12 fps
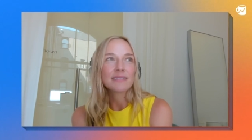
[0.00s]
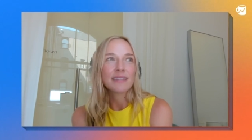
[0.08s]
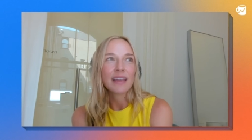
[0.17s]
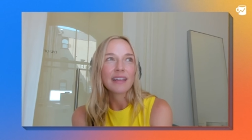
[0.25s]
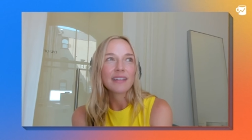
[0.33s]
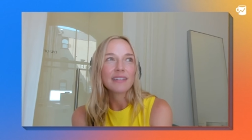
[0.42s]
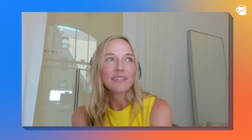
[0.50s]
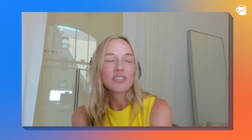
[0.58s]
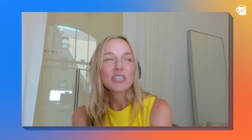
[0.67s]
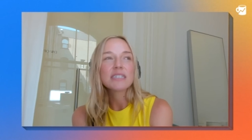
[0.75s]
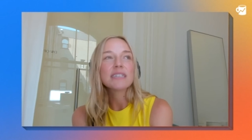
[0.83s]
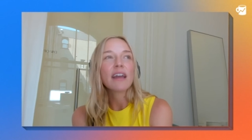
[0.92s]
like
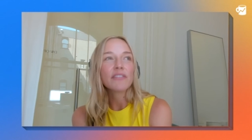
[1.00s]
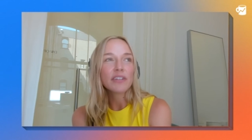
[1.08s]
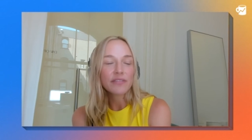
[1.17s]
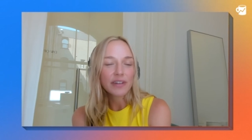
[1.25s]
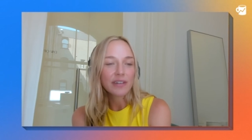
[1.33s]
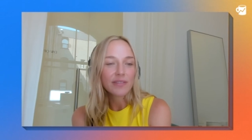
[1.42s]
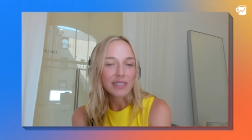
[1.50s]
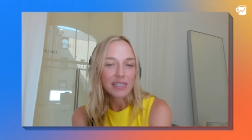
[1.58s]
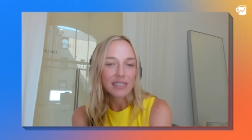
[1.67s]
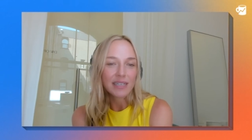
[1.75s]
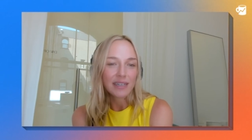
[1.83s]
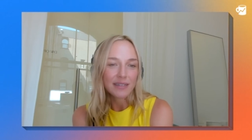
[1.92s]
she's never afraid of the
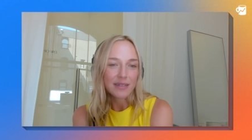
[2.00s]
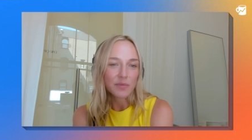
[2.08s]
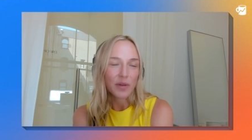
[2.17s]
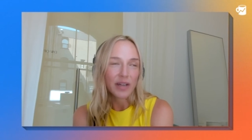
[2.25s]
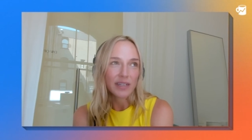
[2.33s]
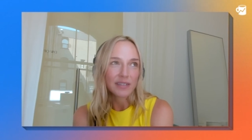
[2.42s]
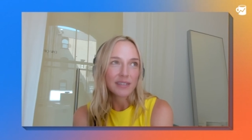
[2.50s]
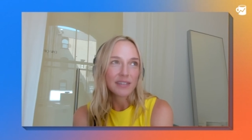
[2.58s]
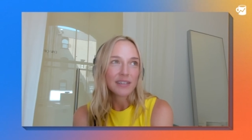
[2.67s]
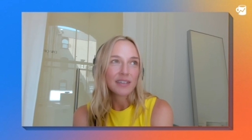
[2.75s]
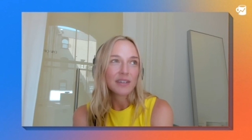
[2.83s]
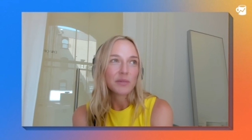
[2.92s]
details, one,
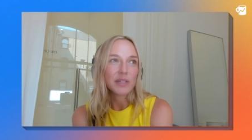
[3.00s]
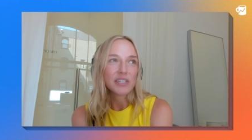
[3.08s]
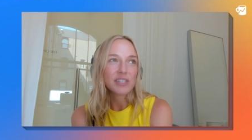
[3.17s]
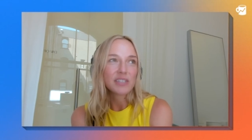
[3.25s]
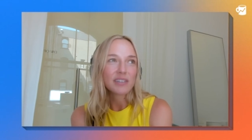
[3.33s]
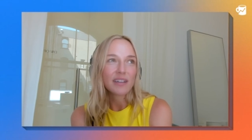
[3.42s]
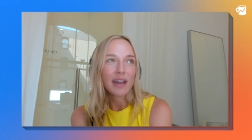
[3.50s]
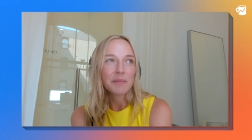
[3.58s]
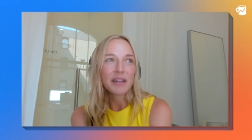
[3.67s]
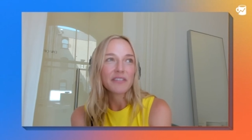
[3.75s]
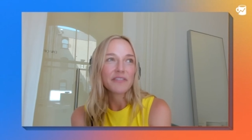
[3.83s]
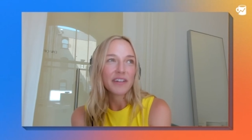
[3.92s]
which I'm
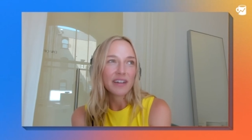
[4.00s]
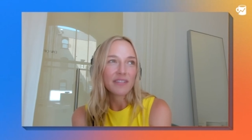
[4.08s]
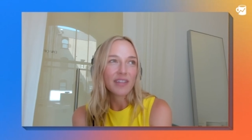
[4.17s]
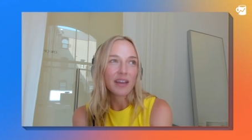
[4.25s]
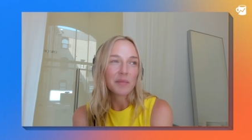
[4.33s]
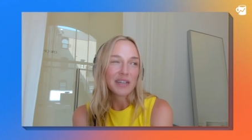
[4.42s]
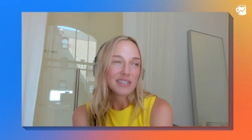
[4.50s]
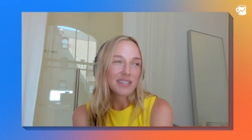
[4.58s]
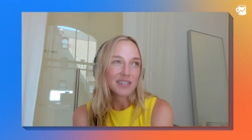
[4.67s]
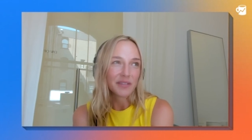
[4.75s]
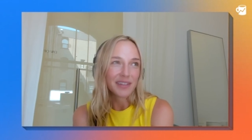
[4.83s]
not afraid of them. I just don't